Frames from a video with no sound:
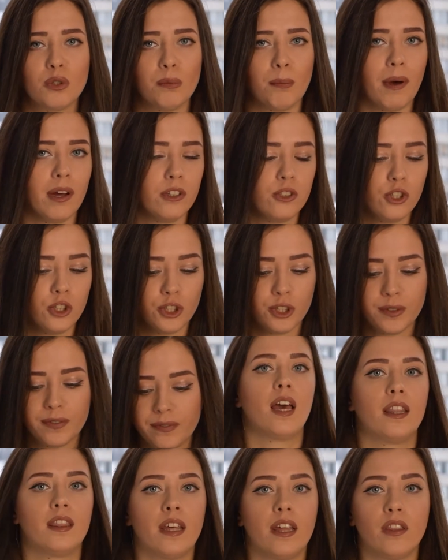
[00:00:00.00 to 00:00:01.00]
much.
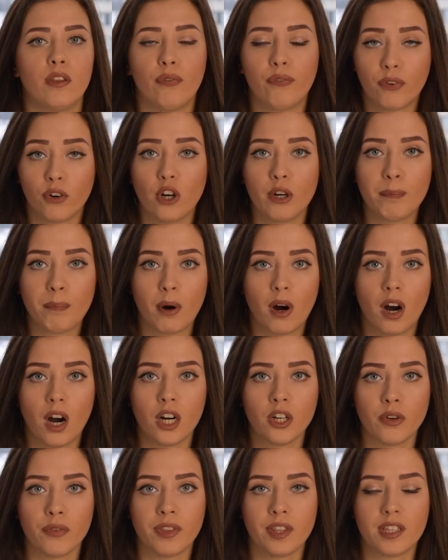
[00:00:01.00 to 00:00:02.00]
And then the third
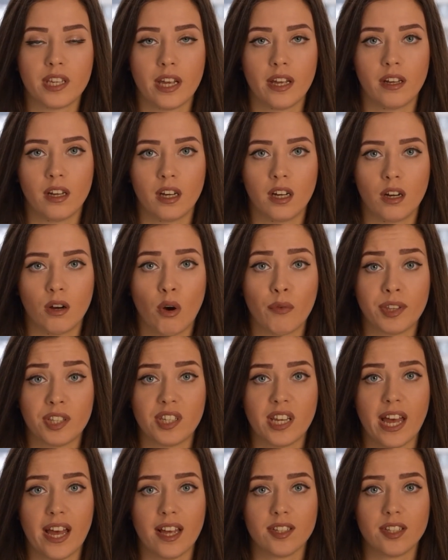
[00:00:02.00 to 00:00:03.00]
part of the
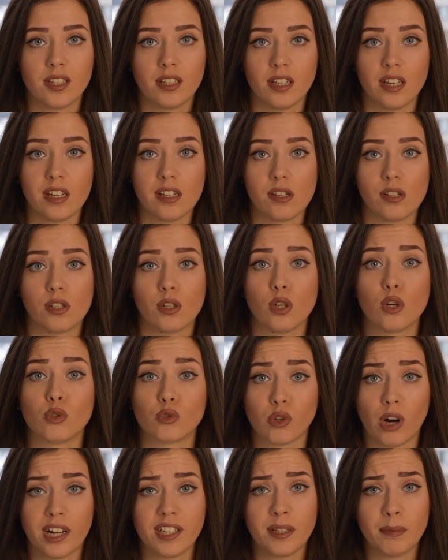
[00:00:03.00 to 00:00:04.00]
task is
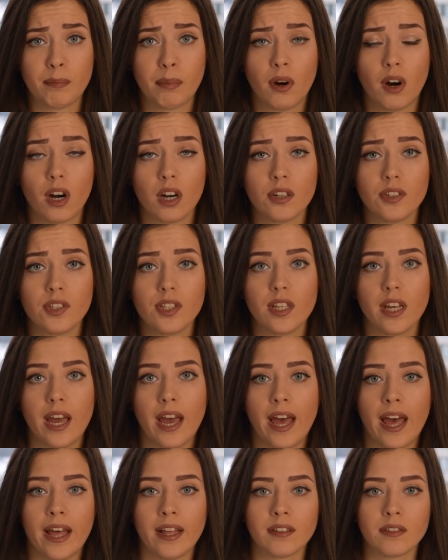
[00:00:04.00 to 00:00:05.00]
writing part,
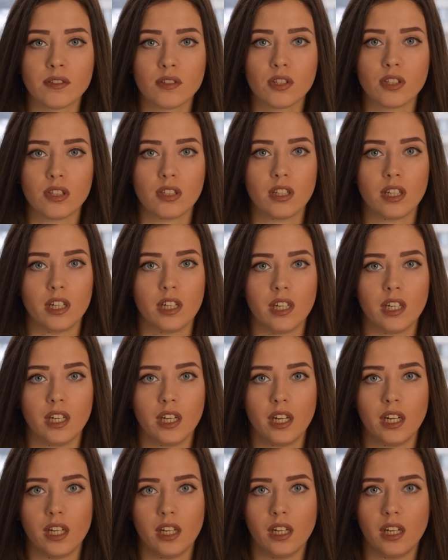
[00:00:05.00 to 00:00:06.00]
and
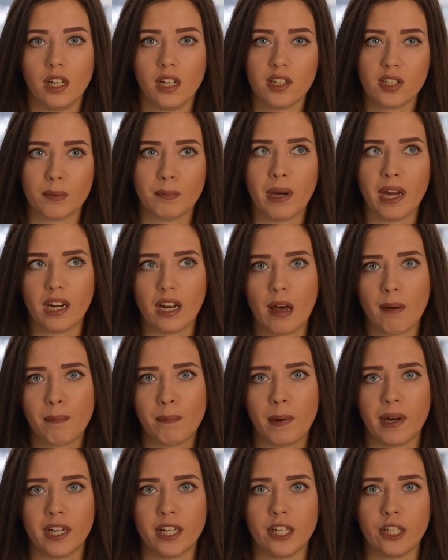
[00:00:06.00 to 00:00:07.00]
it is made up
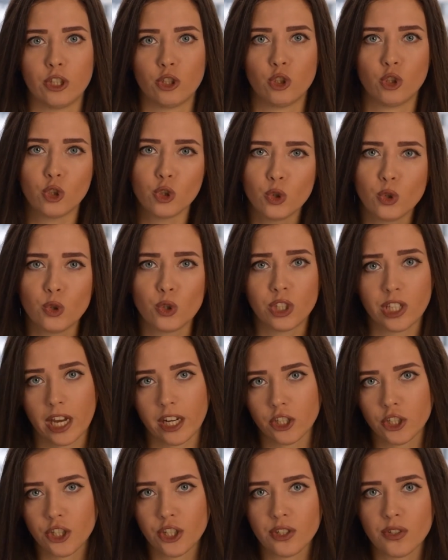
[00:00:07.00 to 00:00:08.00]
by 2
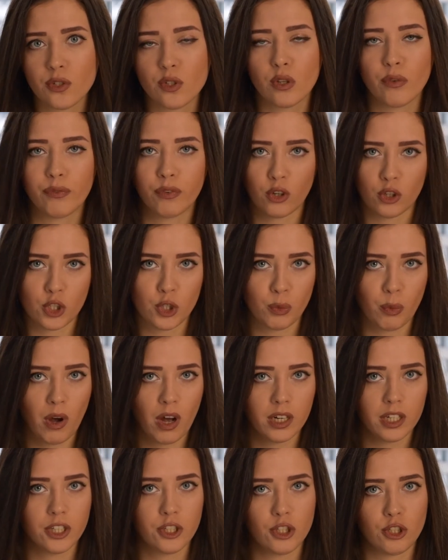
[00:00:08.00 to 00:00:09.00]
sections. The first
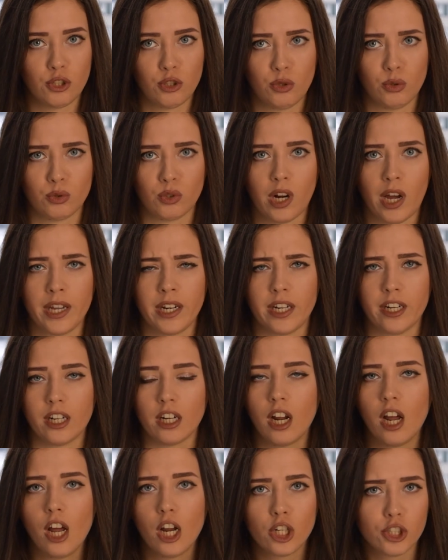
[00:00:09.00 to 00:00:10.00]
one is to write a
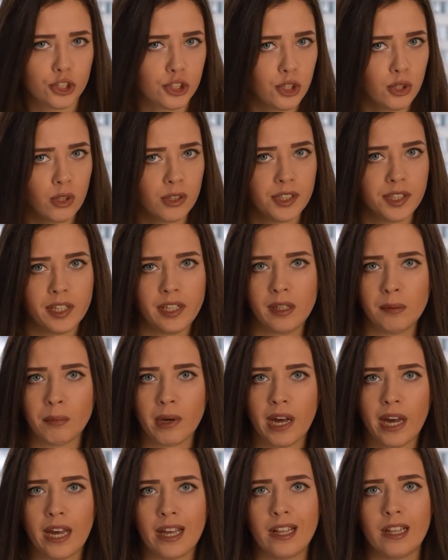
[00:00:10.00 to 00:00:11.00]
short
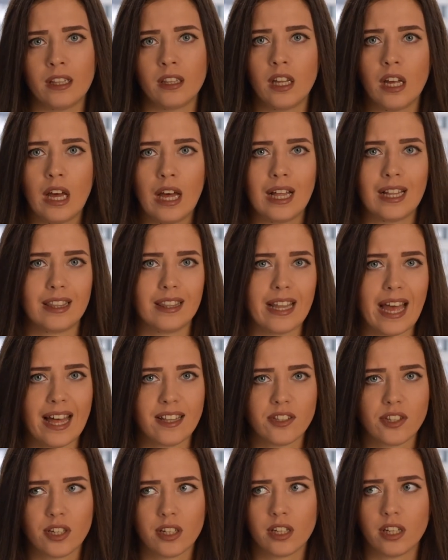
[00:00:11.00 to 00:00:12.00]
email,
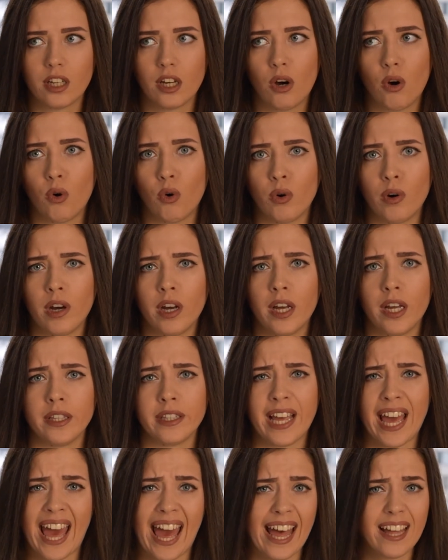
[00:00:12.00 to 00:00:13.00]
letter or
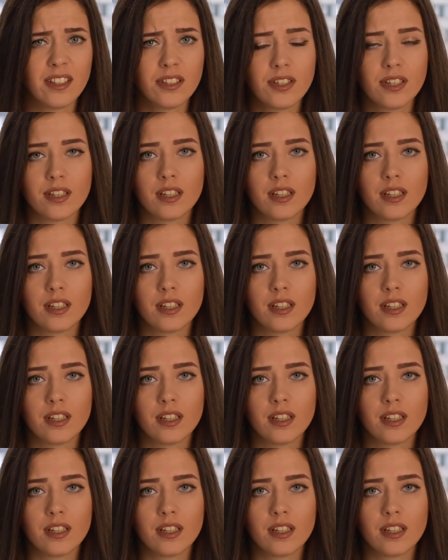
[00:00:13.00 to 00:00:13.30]
an ad,